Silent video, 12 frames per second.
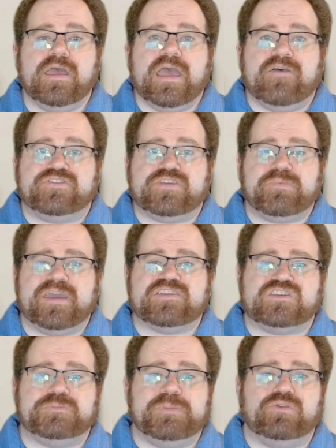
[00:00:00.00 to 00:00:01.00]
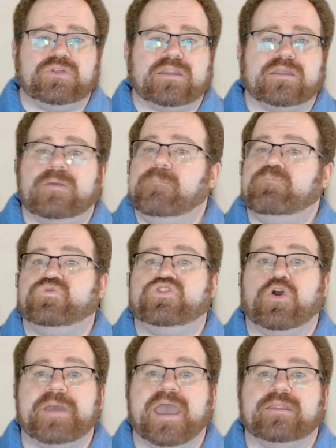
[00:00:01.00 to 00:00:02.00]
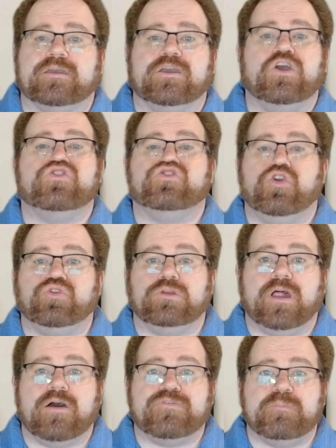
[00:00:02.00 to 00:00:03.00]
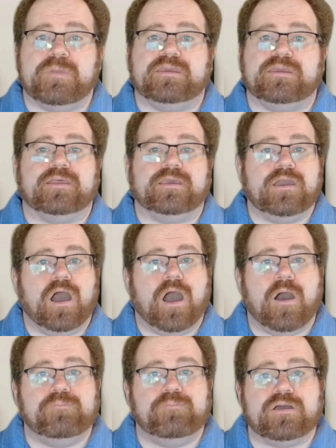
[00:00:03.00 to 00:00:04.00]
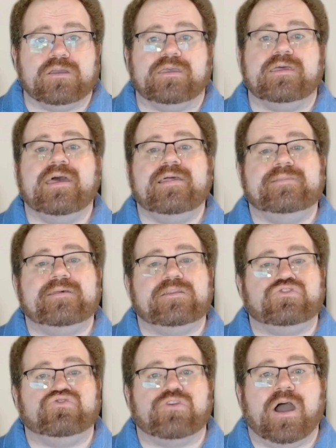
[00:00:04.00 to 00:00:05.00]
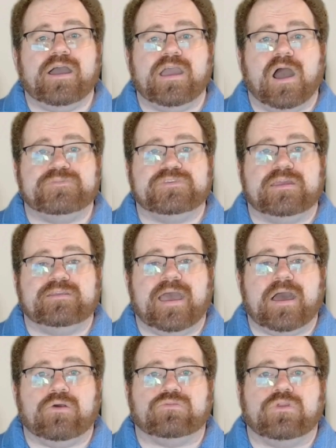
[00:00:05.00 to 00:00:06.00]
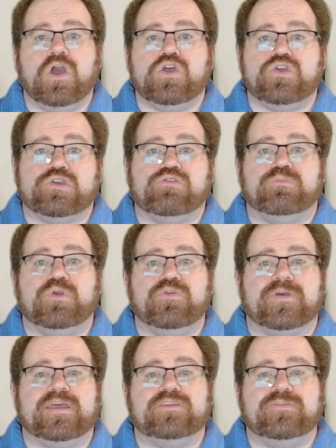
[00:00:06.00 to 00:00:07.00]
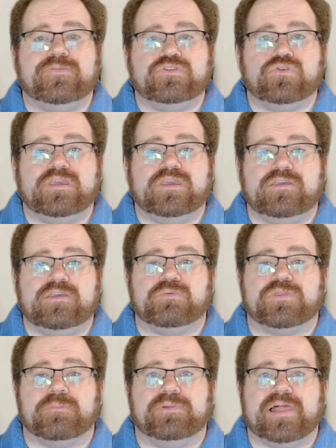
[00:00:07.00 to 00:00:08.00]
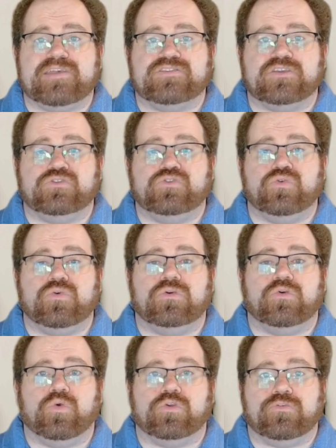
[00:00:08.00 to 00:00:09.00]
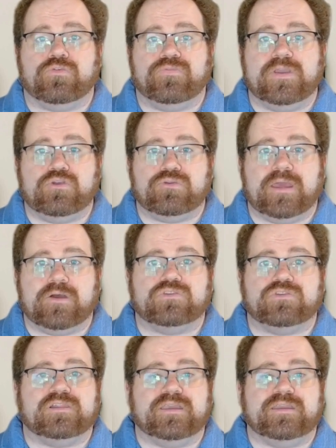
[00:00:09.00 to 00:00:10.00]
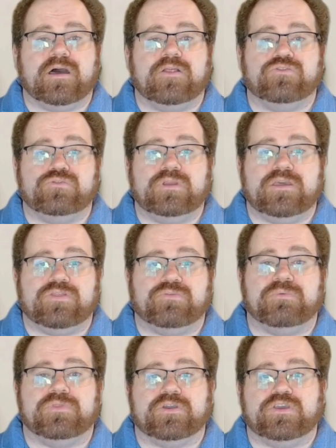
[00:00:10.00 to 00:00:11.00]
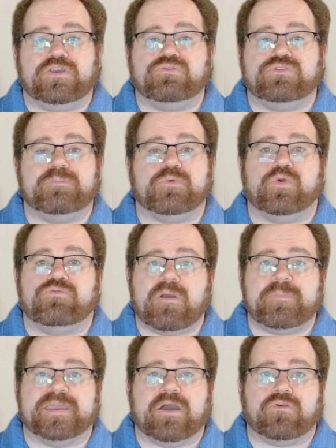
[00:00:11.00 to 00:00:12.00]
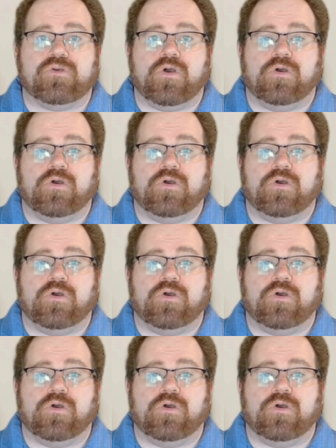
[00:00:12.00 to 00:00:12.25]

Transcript: If something has spilled on it, don't panic. Turn it off immediately, unplug it, then it dry upside down. You can remove individual keys with a plastic tool or your fingernail to clean underneath with a Q-tip or rubbing alcohol.